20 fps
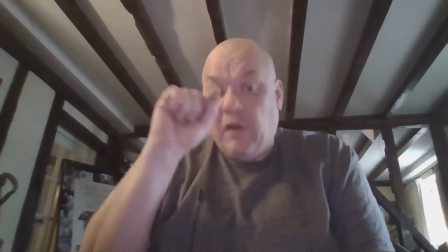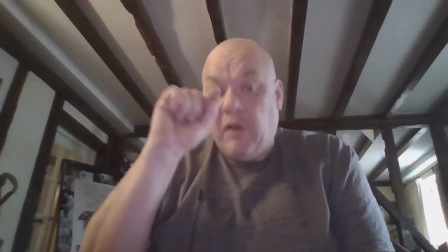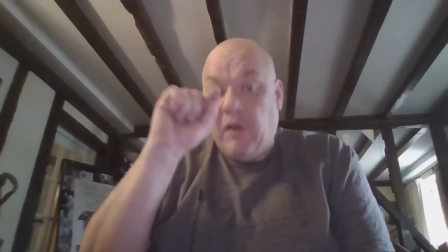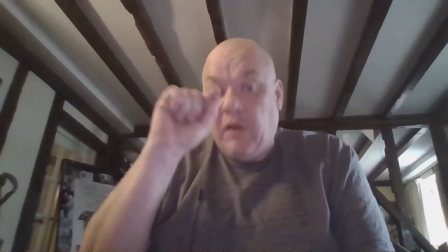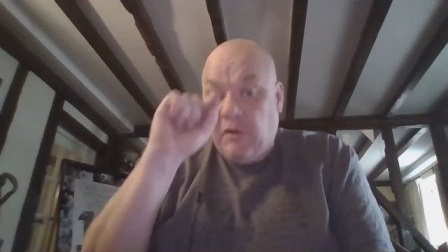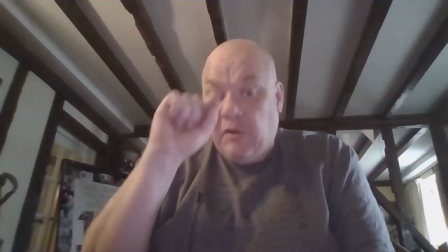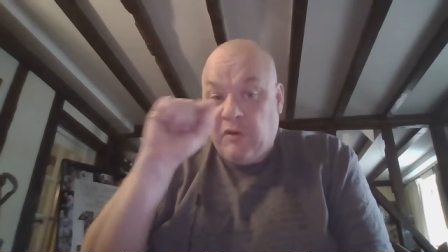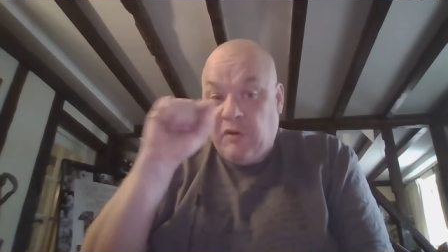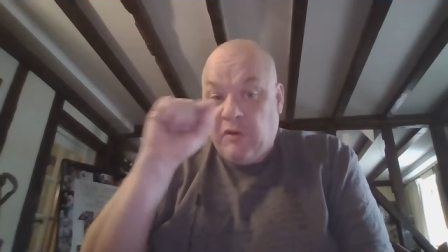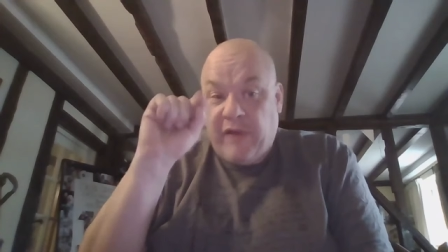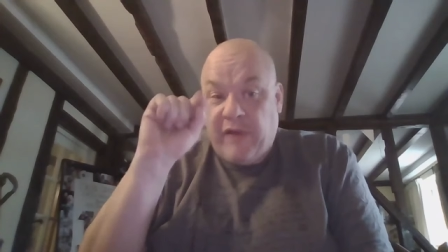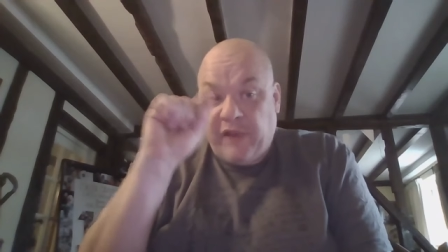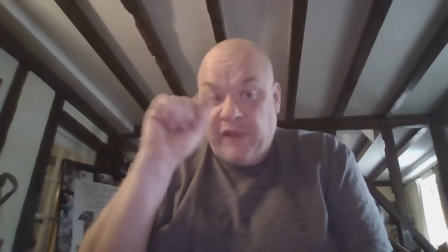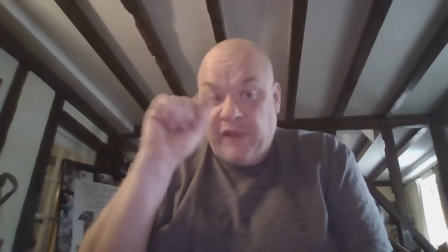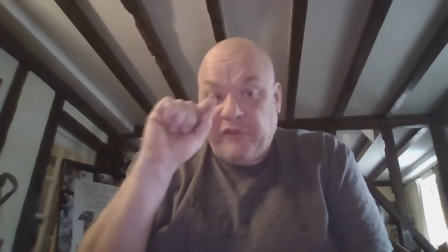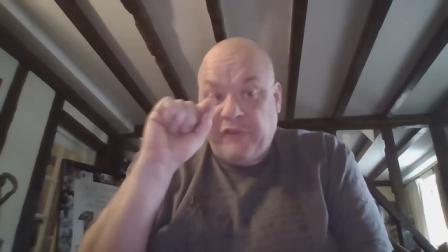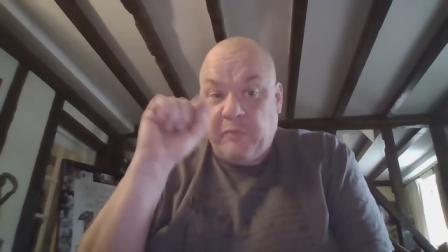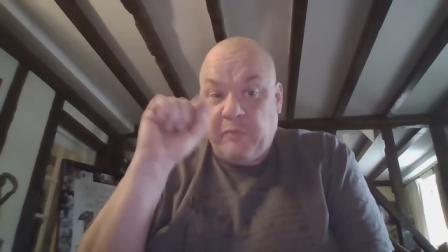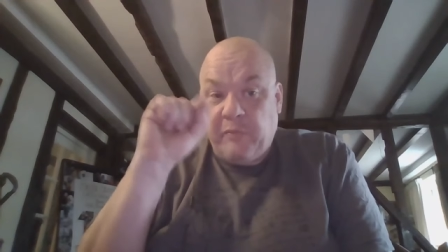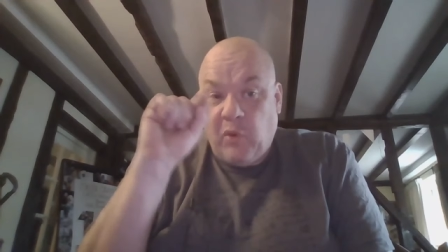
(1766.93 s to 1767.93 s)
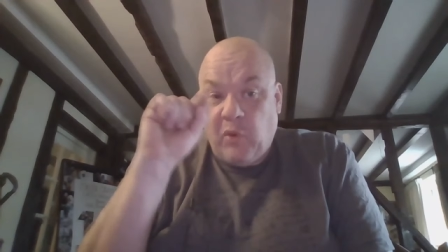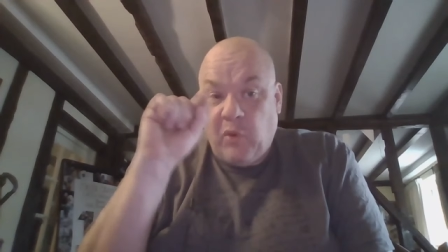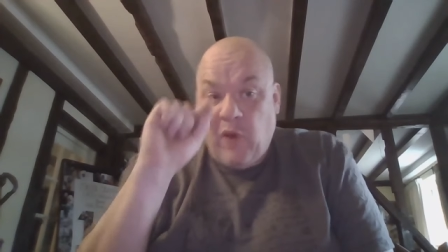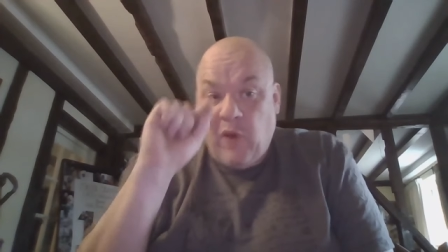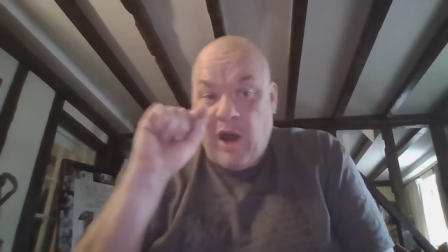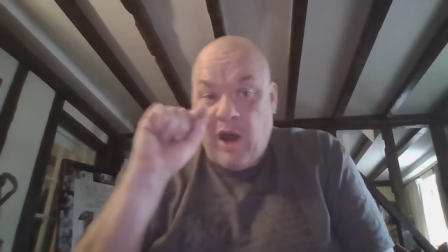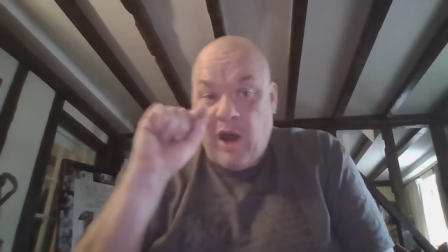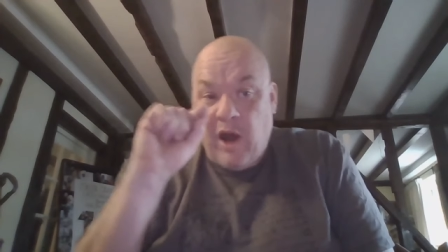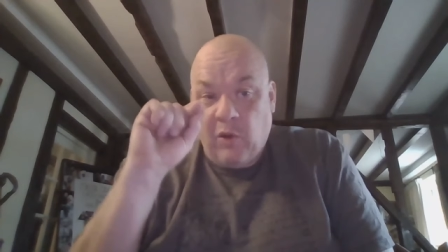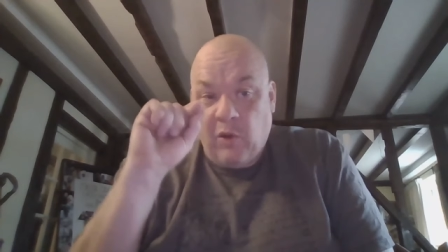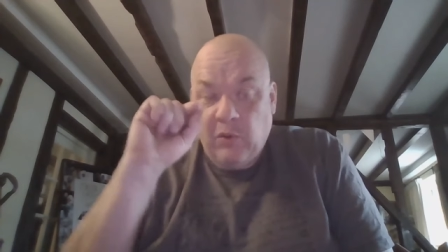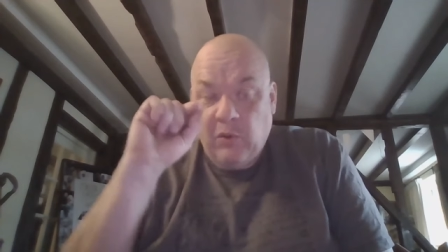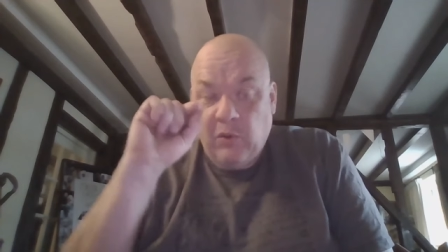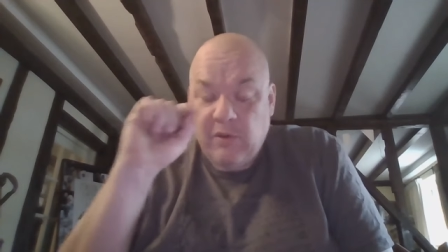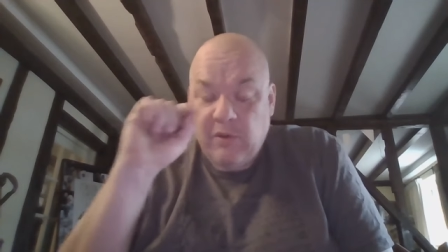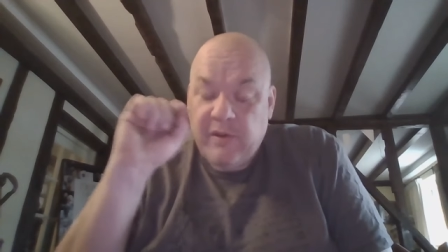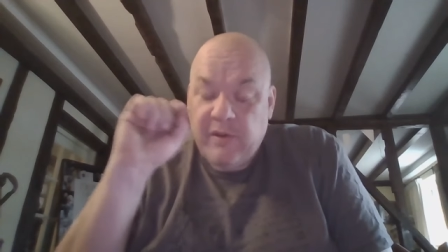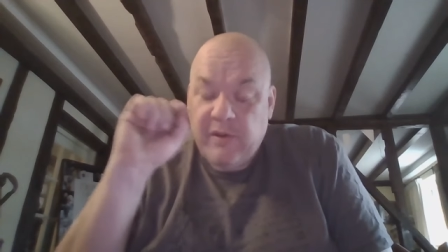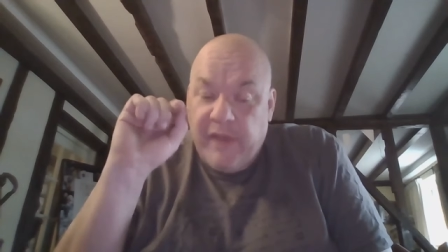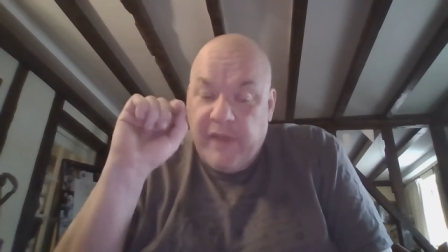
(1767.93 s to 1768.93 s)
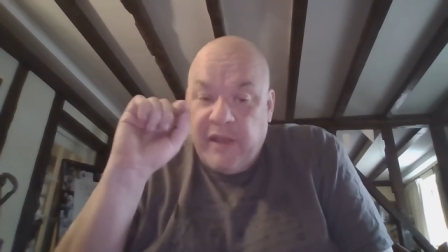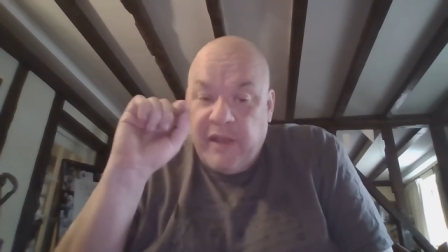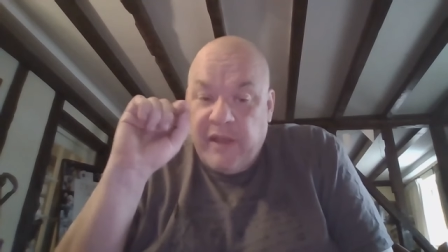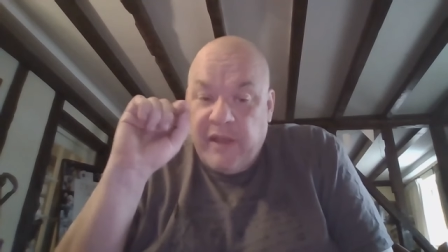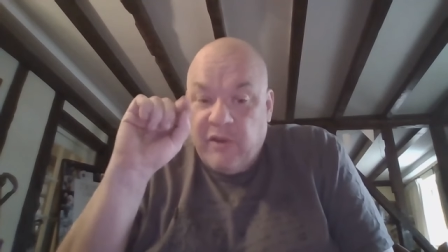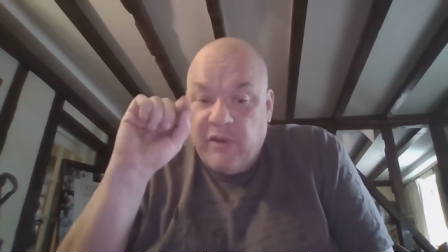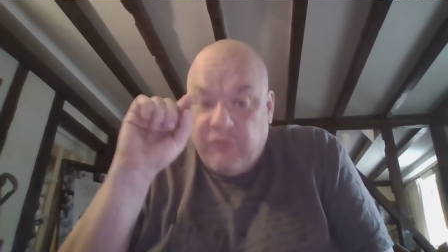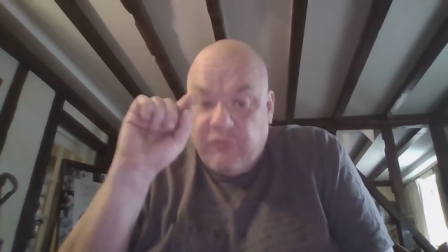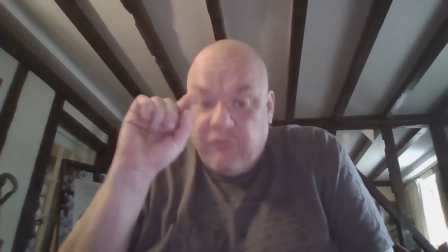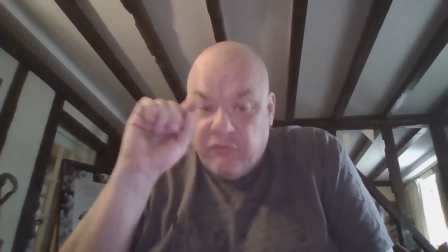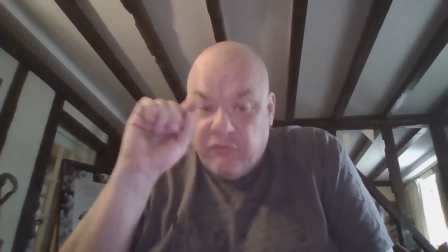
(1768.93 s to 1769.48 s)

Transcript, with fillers: mm. create a small hole in the